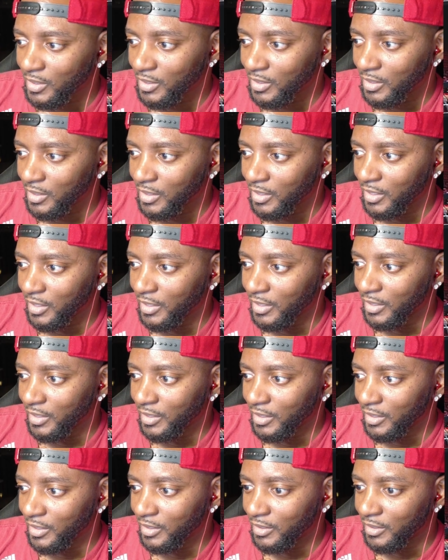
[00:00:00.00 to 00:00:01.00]

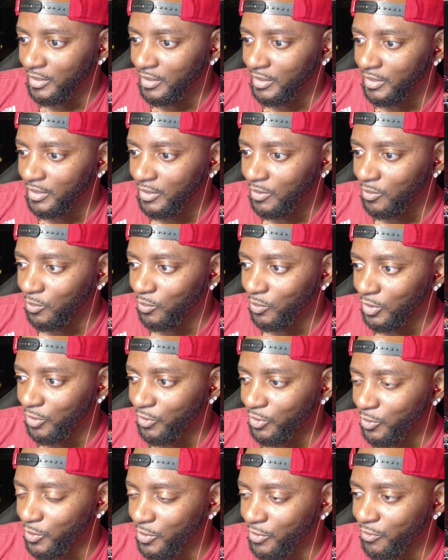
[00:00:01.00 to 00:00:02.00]
And 1 for
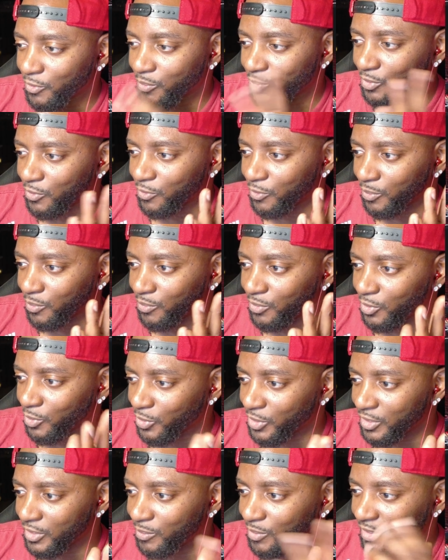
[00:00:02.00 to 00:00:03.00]
3 from
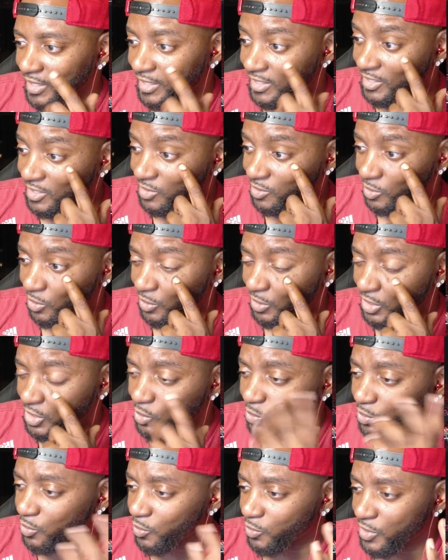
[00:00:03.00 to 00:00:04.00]
3, but that's only
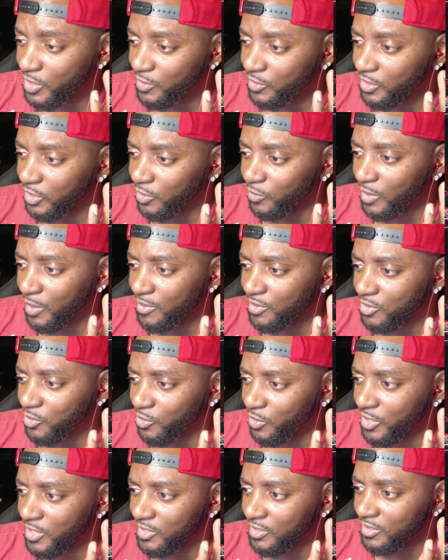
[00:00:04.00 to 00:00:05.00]
2 threes to Duncan Robinson's
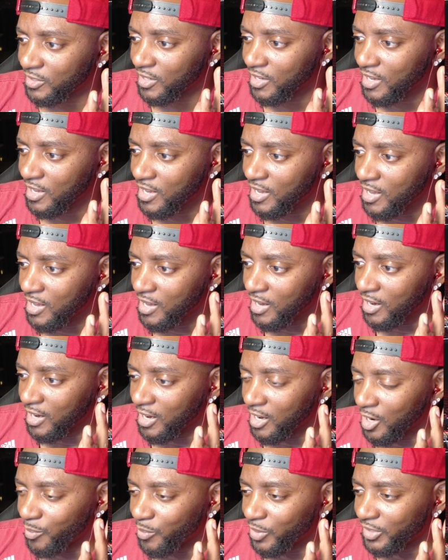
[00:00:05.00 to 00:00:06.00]
crazy.
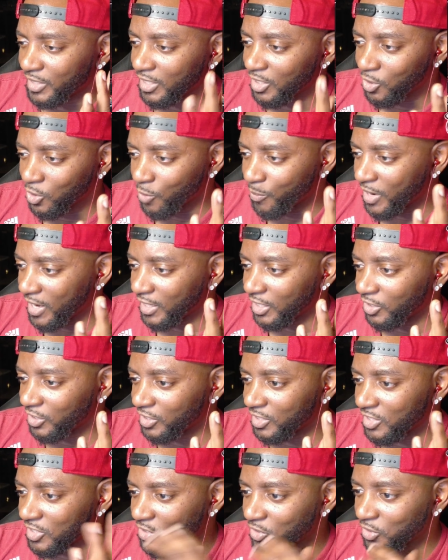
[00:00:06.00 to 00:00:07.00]
But they know about
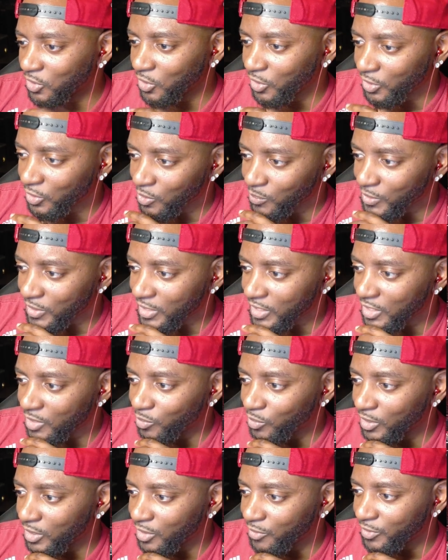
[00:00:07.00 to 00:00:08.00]
Duncan, so you know they're going to play him
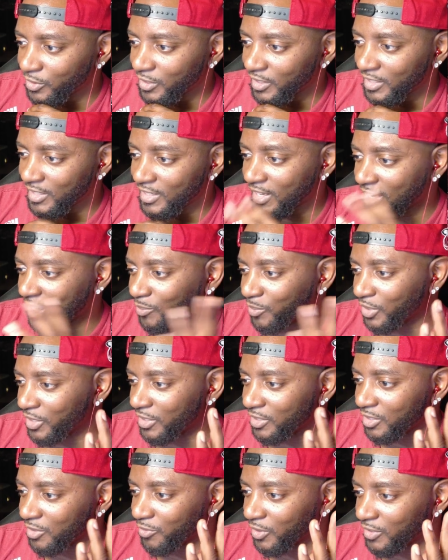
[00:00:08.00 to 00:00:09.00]
rough, and then he had to play
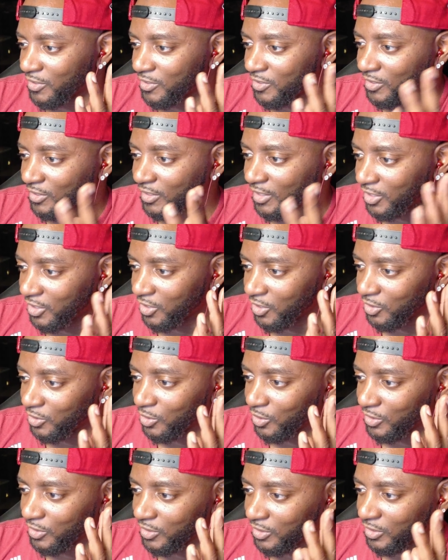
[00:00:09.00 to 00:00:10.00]
defense and get cooked
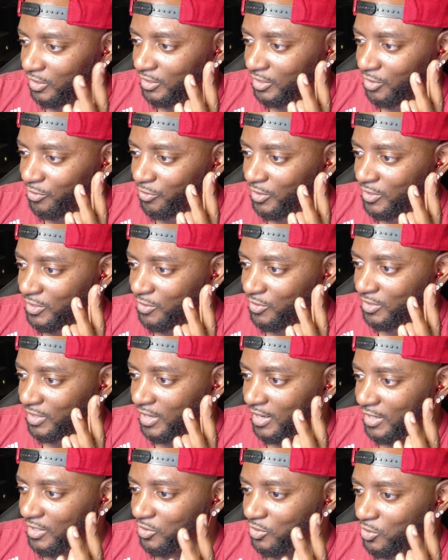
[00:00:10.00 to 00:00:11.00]
on the defensive
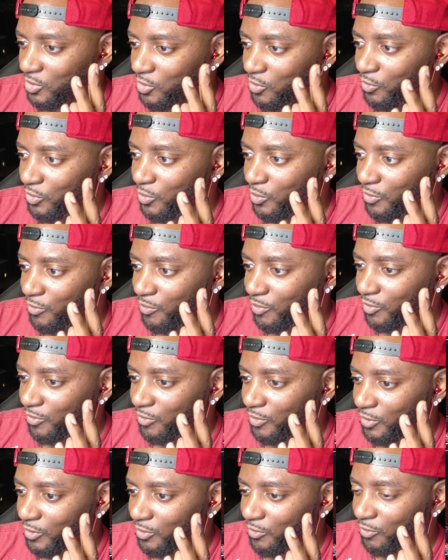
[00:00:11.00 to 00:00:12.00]
side. So 2 for 3 from the
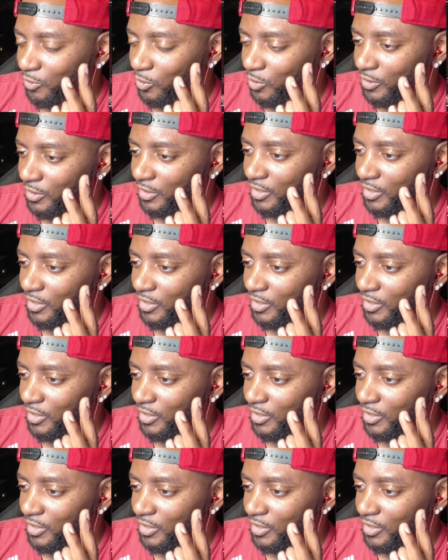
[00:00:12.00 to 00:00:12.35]
floor.